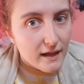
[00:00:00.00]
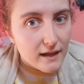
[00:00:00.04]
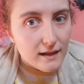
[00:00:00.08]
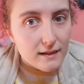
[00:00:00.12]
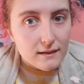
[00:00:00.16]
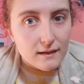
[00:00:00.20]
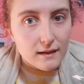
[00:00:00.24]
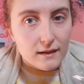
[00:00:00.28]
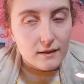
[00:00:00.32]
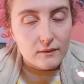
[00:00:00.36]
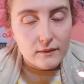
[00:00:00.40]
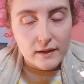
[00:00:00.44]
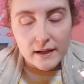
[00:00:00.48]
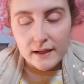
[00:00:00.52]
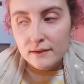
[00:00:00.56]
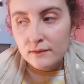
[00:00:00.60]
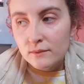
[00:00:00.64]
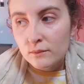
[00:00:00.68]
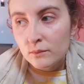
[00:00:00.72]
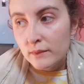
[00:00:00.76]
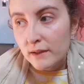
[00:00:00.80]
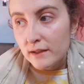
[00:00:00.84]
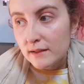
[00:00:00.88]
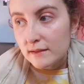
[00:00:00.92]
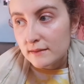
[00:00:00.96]
Hello
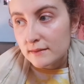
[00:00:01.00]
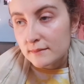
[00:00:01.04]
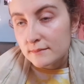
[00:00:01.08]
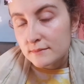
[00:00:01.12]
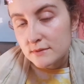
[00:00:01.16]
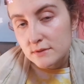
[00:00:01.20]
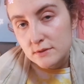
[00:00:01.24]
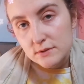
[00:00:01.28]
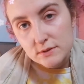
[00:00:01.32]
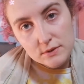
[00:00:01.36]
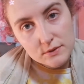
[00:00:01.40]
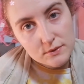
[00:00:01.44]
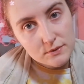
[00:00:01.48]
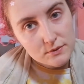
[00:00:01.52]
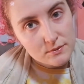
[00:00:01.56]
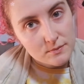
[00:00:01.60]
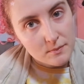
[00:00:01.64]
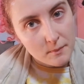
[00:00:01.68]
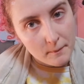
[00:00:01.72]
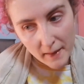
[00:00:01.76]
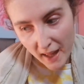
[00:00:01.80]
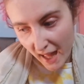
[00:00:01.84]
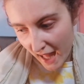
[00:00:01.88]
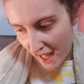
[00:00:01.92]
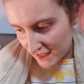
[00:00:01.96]
and welcome to
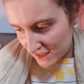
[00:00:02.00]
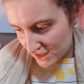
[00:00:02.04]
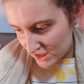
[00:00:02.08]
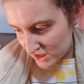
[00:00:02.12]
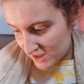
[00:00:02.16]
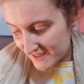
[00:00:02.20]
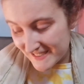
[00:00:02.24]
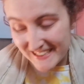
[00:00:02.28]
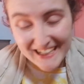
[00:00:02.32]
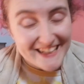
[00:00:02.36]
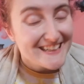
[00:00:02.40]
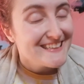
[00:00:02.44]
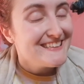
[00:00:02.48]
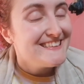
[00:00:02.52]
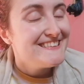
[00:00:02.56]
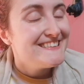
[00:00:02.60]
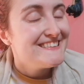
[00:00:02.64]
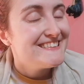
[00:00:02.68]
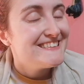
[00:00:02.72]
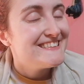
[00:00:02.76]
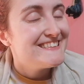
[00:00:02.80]
my channel.